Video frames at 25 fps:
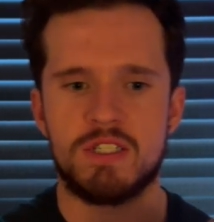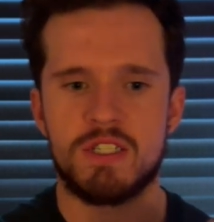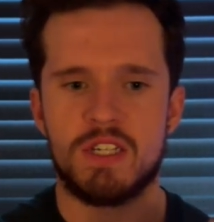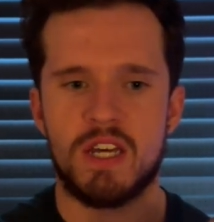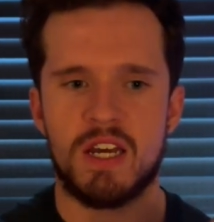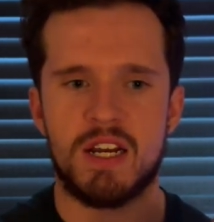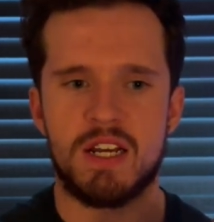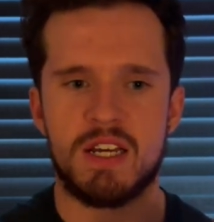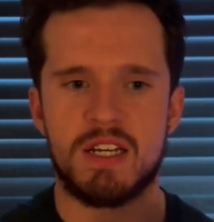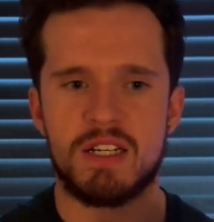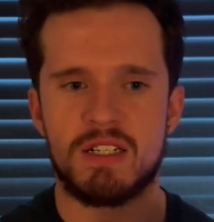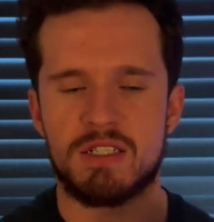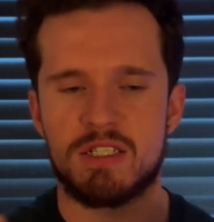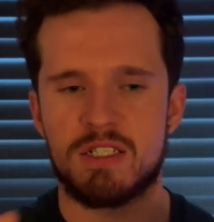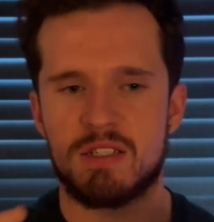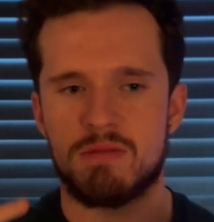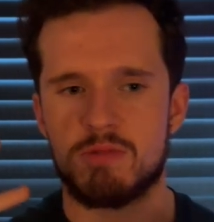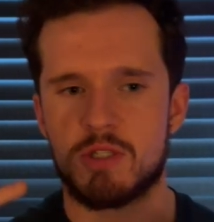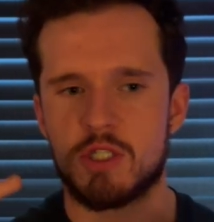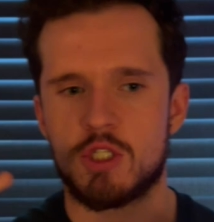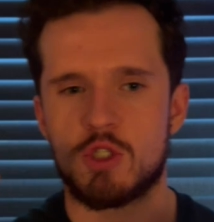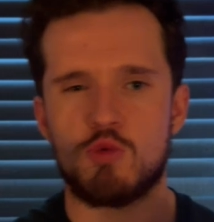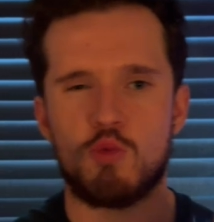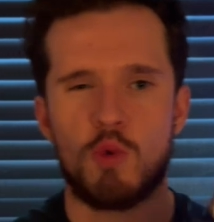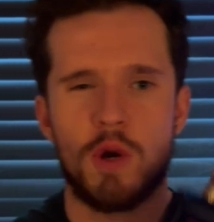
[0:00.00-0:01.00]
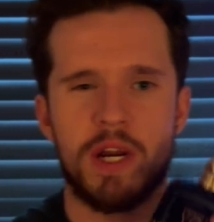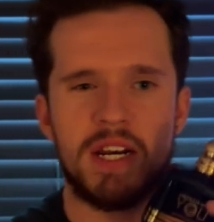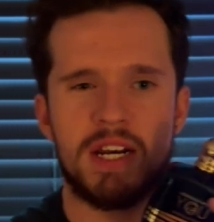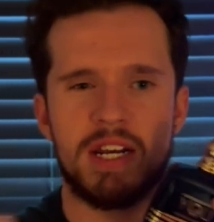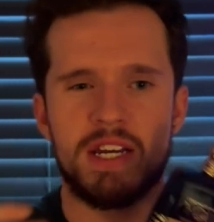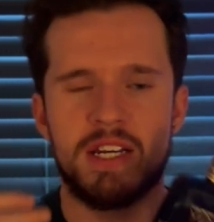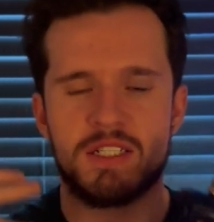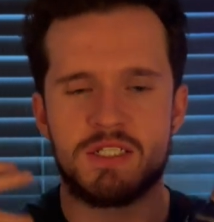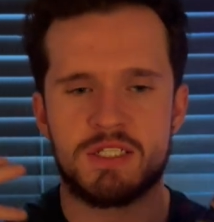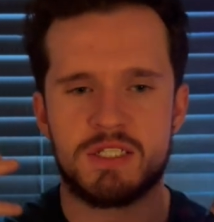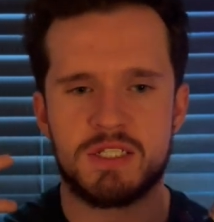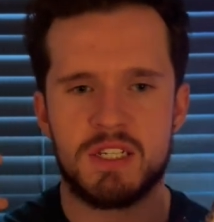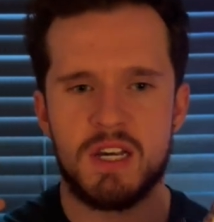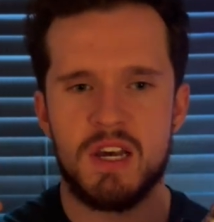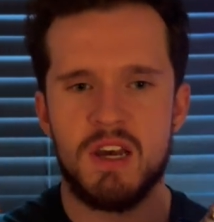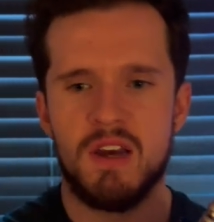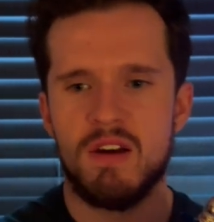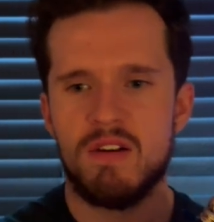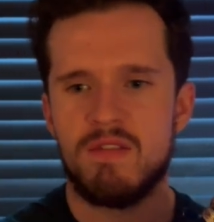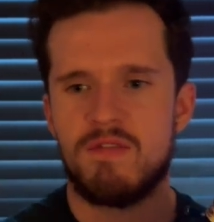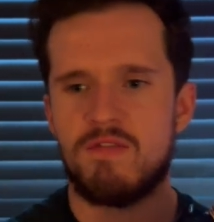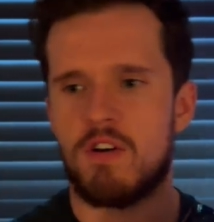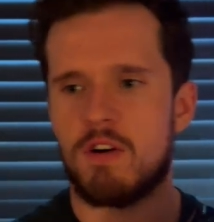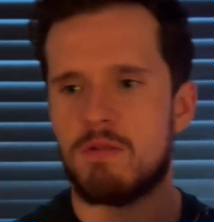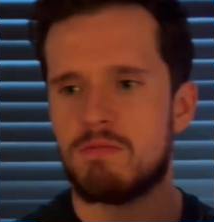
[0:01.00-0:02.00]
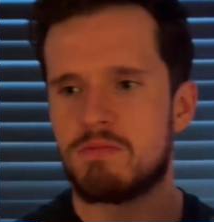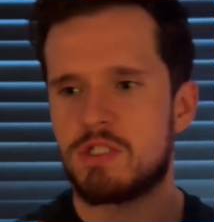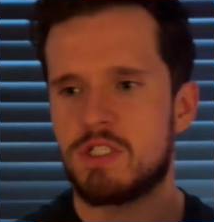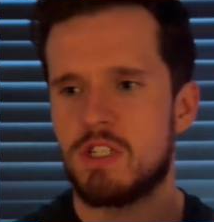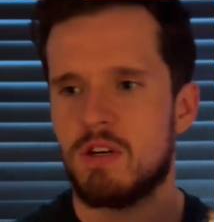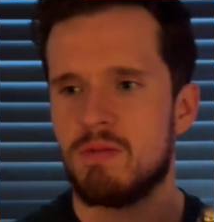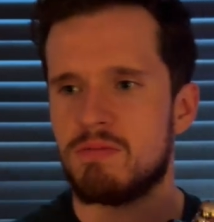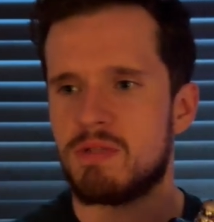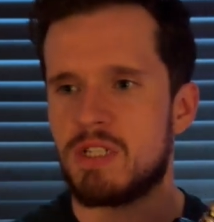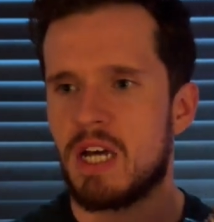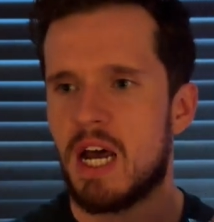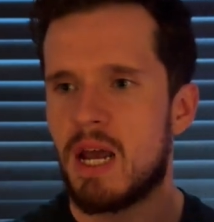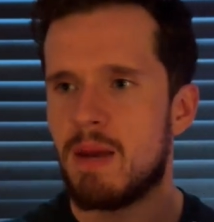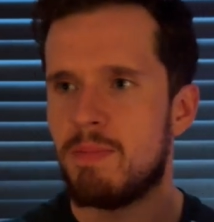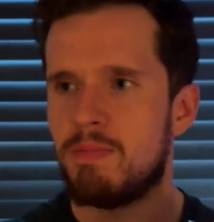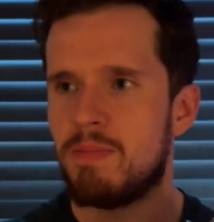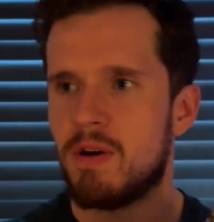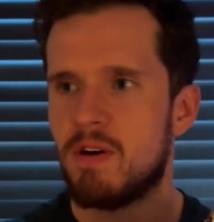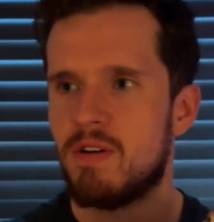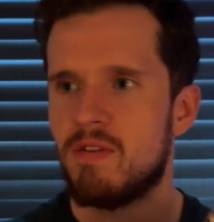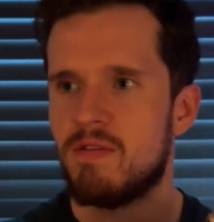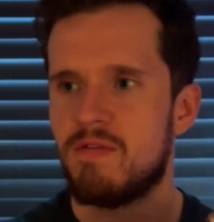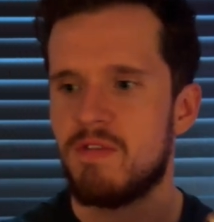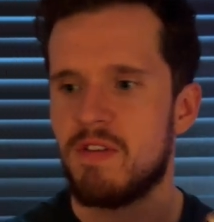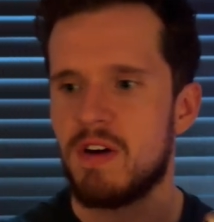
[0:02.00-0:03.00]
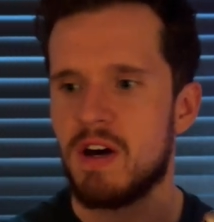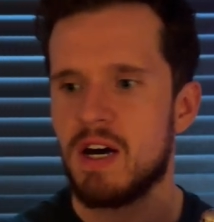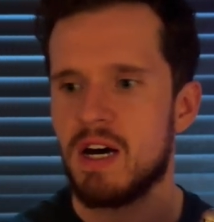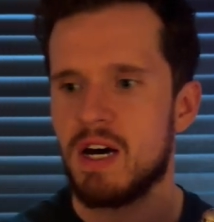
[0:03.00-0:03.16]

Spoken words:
getting some sweetness from some type of